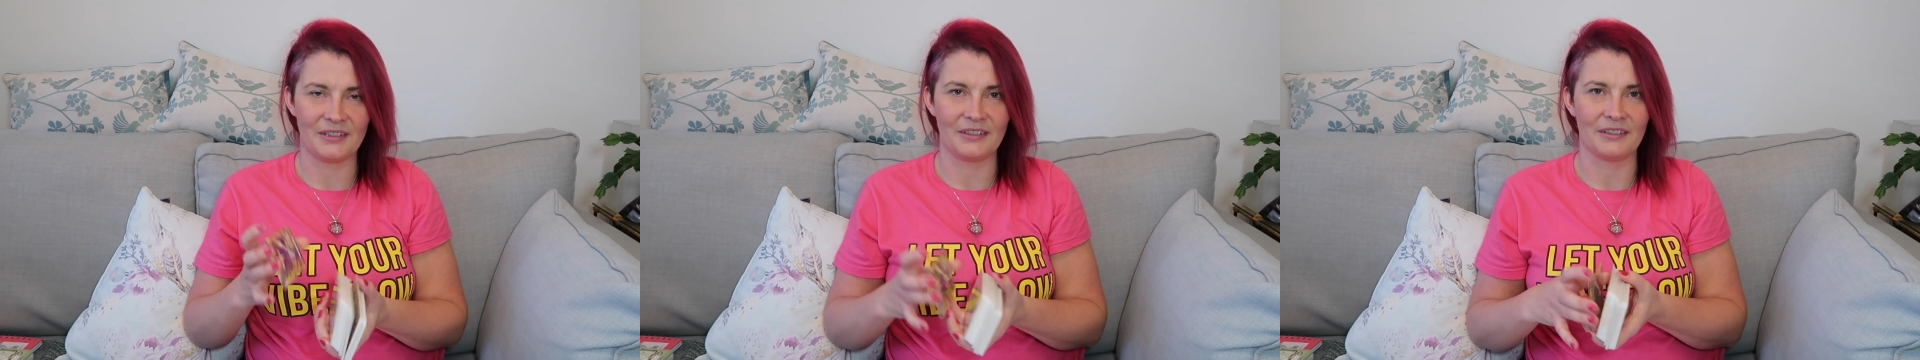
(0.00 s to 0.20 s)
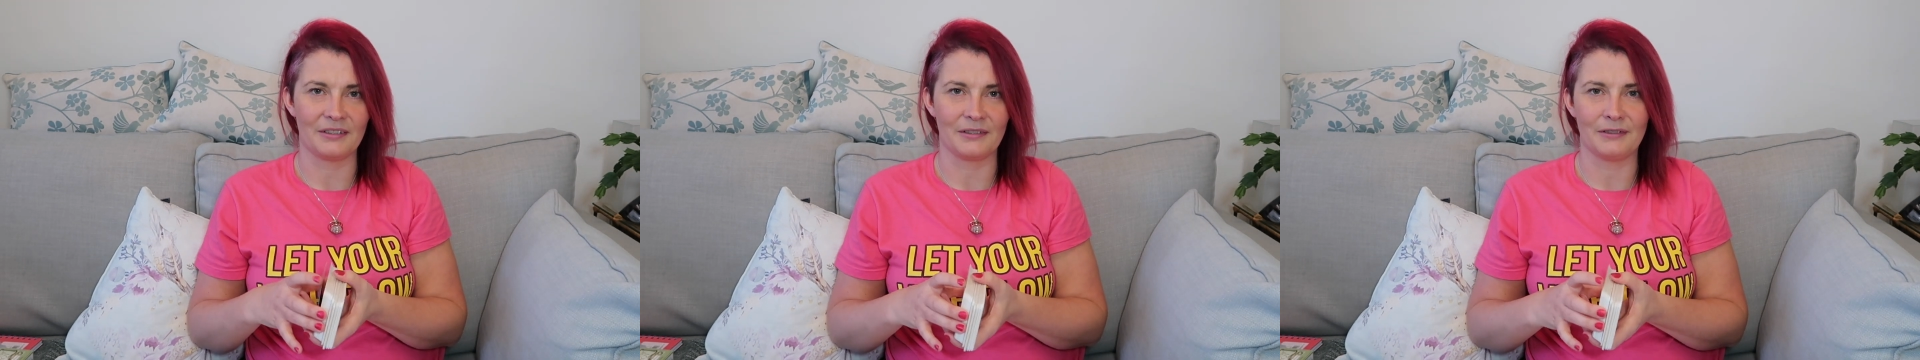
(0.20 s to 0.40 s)

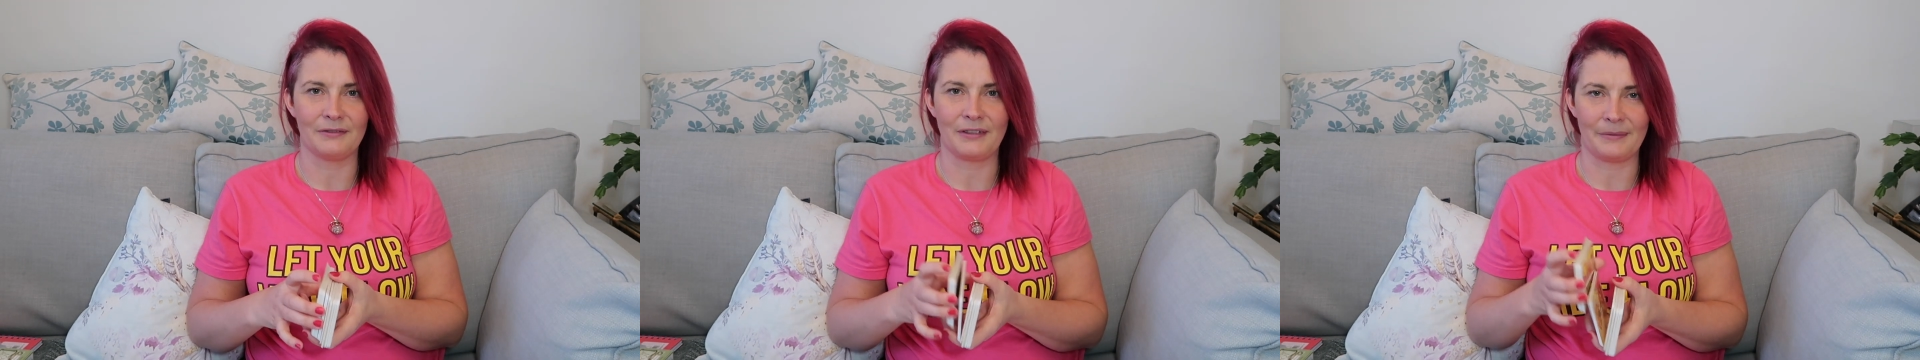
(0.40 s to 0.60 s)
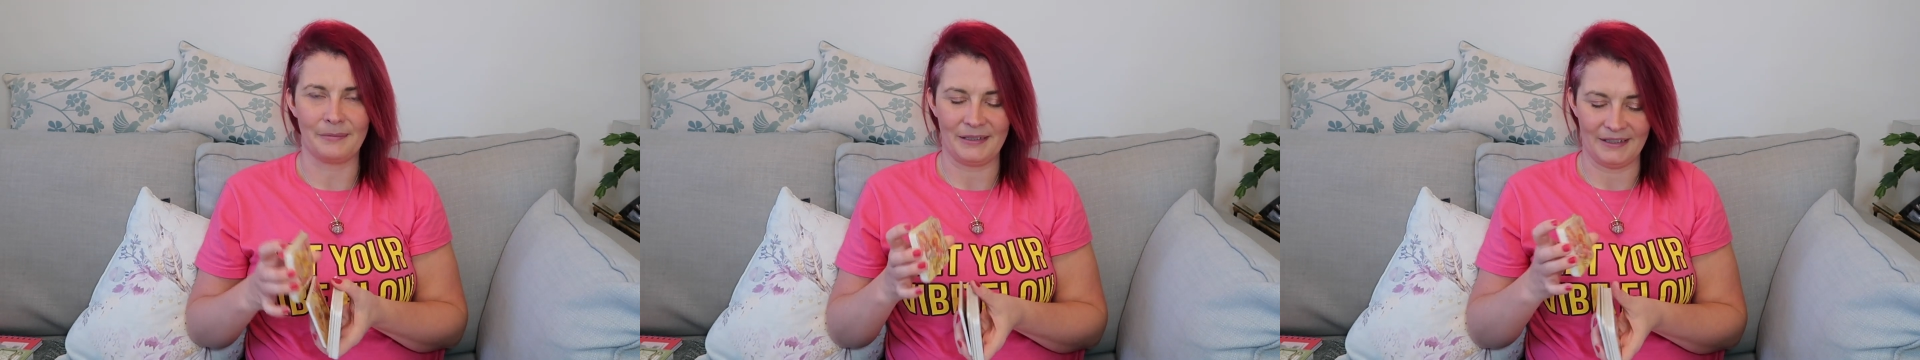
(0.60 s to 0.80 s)
because it's
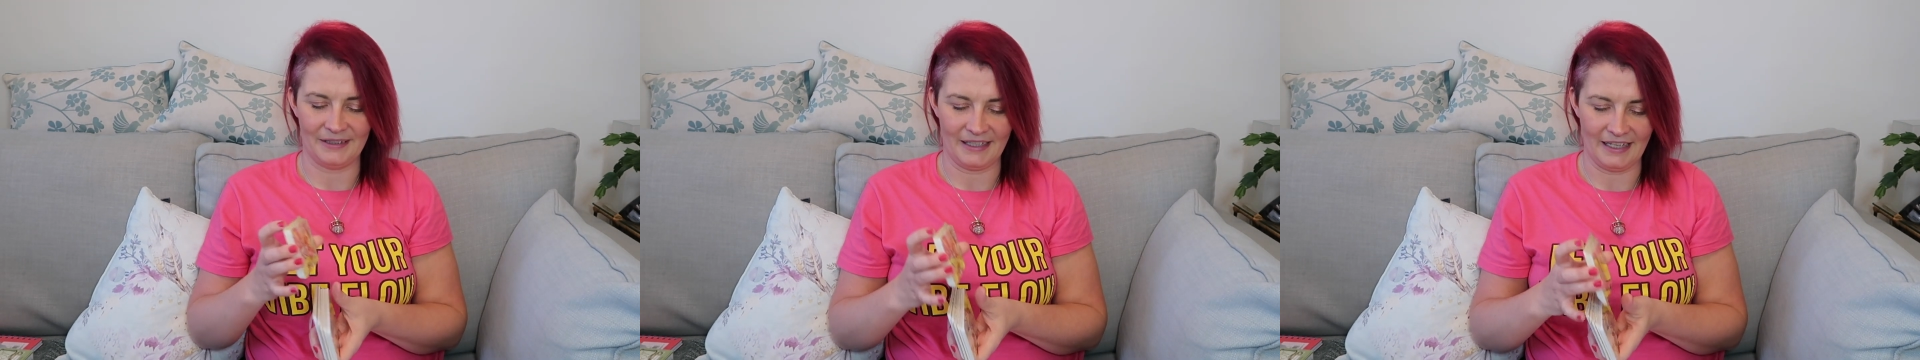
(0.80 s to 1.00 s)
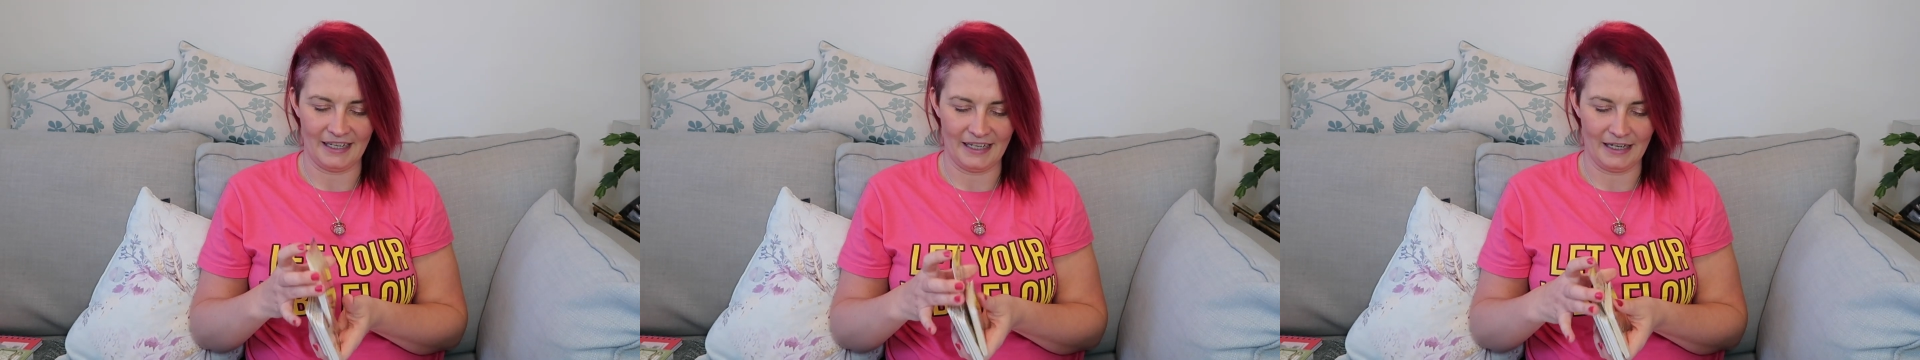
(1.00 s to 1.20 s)
fabulous to
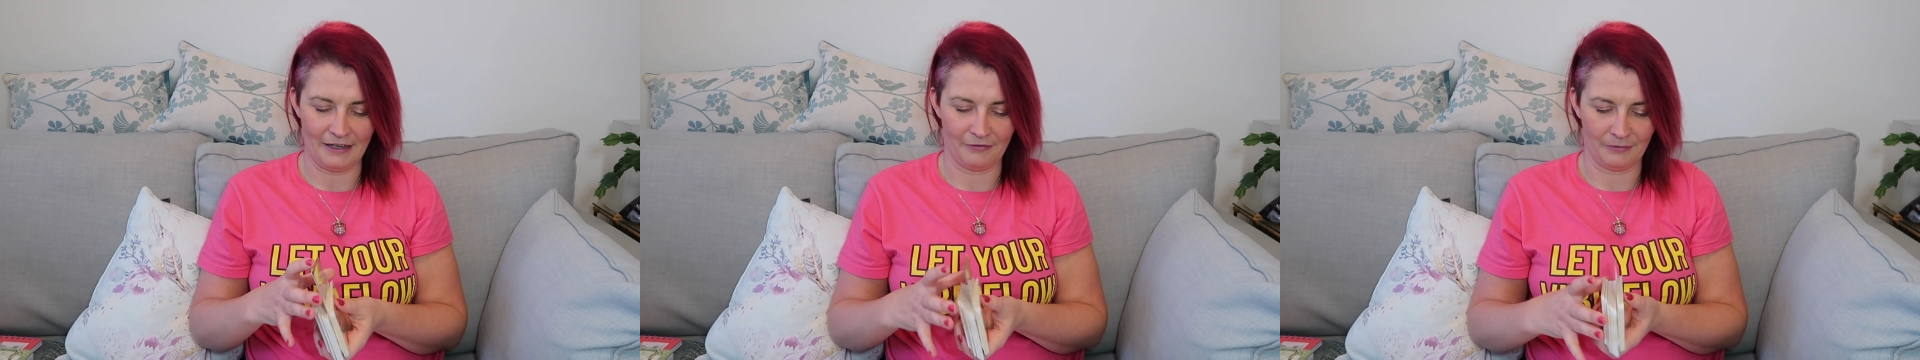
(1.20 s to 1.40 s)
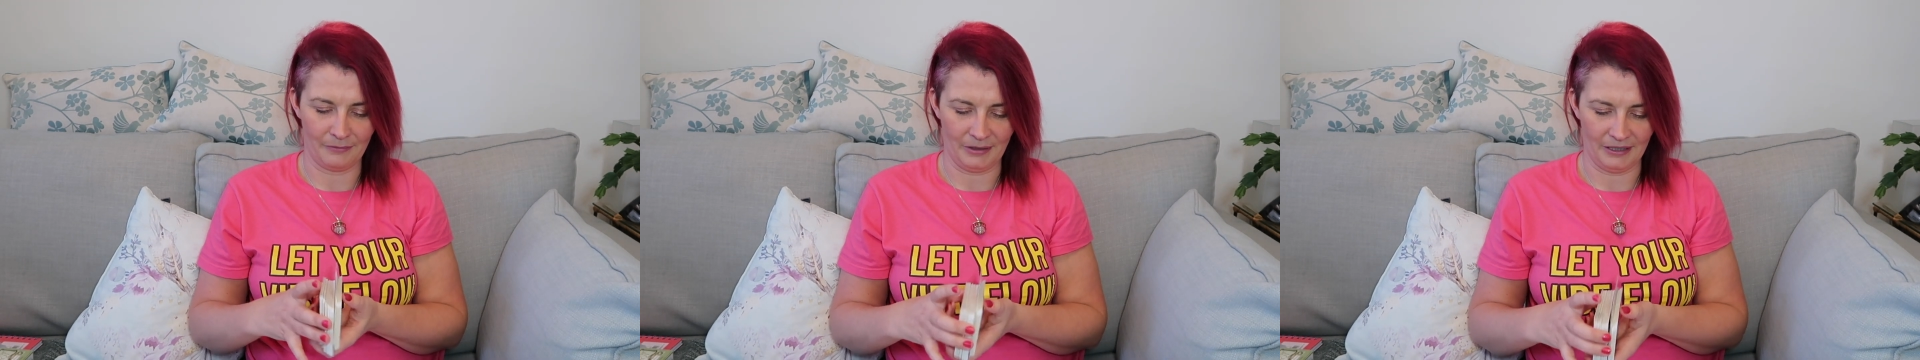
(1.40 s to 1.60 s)
hear
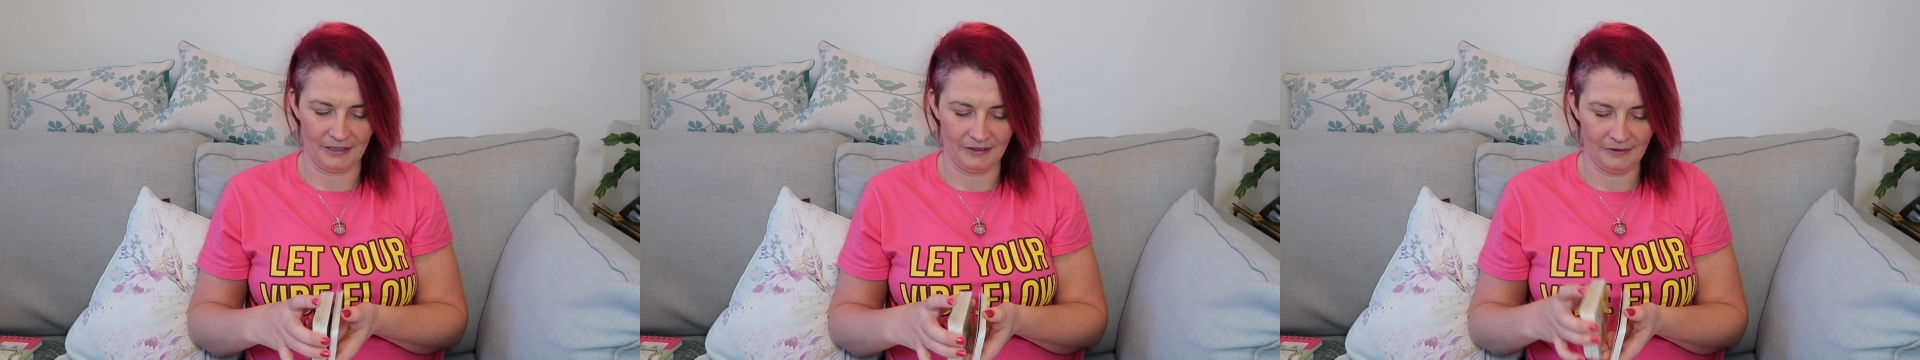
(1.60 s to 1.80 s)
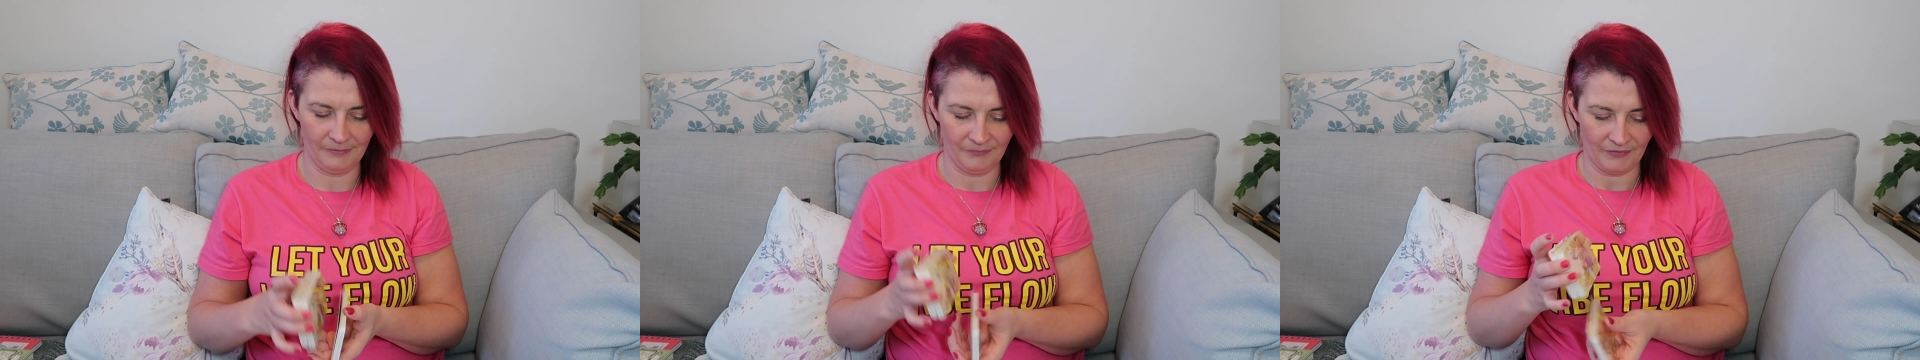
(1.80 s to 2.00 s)
from
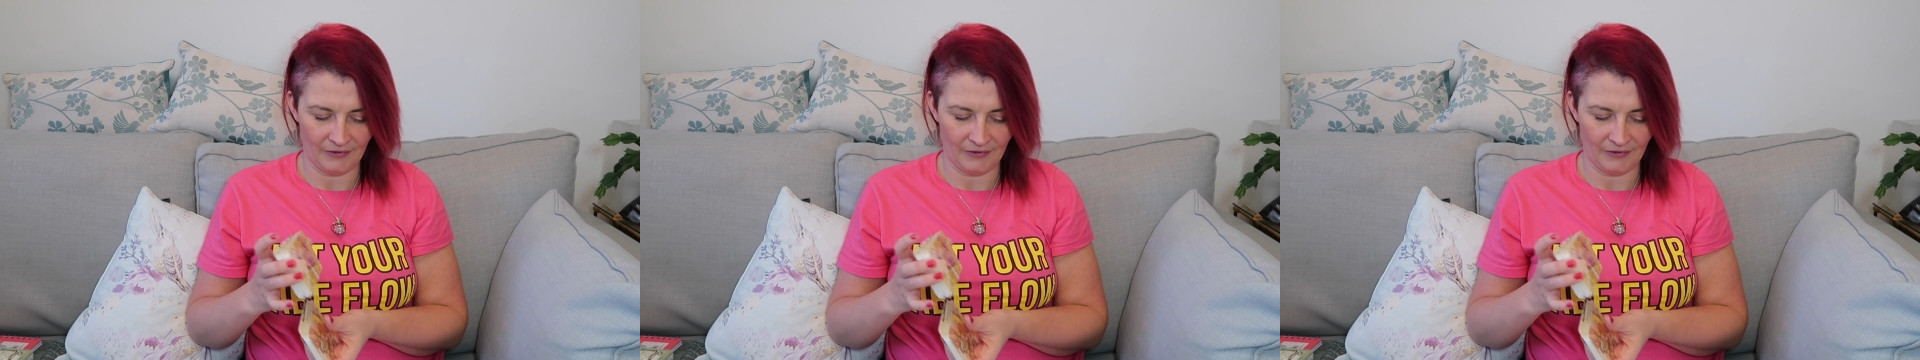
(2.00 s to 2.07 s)
you.